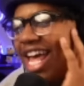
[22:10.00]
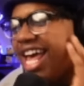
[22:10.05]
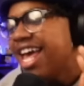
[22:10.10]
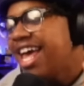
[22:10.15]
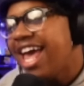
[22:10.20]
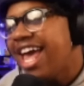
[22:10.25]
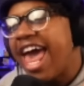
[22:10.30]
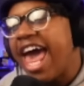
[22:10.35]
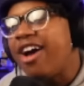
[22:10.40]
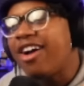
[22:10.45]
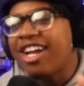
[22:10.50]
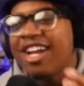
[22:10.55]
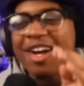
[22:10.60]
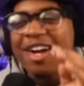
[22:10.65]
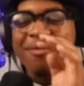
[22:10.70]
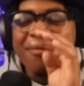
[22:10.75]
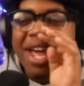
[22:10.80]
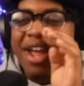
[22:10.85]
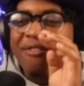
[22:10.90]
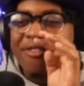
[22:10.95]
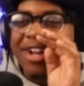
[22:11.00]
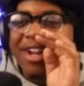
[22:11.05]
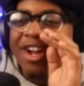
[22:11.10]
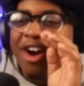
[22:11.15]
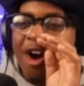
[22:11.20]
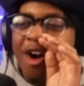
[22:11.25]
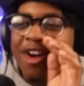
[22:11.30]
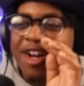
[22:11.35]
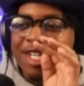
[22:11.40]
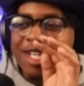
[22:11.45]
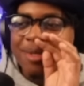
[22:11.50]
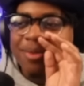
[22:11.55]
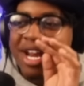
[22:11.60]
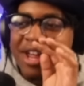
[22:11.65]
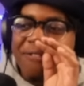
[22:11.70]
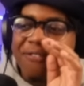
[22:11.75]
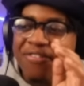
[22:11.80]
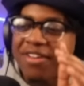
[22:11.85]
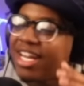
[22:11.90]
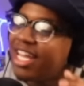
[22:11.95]
And how come every artist, when
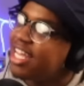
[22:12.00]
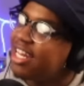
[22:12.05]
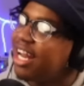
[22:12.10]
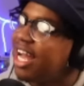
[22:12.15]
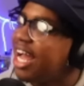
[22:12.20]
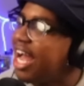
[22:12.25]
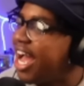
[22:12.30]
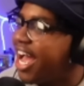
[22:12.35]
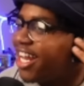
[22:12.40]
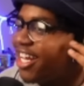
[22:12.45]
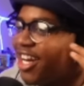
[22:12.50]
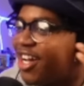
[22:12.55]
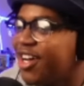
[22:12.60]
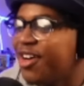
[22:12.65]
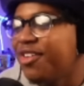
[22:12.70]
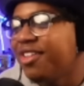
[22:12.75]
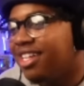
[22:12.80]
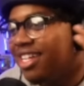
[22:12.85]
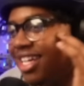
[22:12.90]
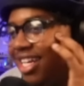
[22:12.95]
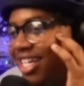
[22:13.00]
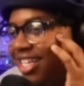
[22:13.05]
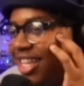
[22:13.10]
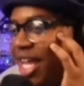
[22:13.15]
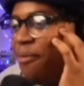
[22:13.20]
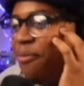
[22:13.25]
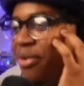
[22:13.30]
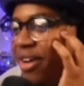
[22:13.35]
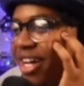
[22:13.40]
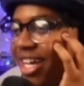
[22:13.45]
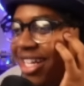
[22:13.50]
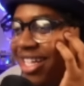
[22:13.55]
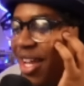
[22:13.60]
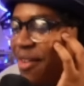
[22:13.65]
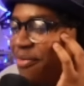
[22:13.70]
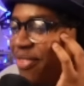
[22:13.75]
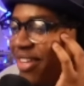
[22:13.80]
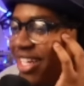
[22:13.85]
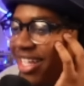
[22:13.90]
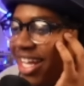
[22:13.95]
they finna hit a high note, they
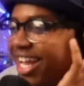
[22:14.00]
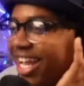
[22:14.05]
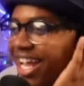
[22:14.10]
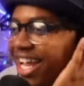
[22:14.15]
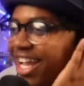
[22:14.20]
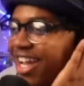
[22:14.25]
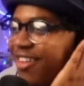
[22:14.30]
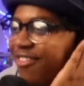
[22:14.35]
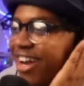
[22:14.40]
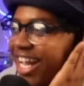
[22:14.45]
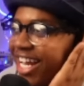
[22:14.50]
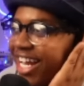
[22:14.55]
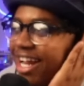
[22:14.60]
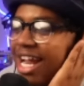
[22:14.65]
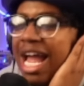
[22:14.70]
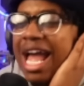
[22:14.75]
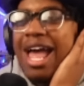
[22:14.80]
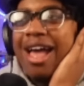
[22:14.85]
put their hand right here?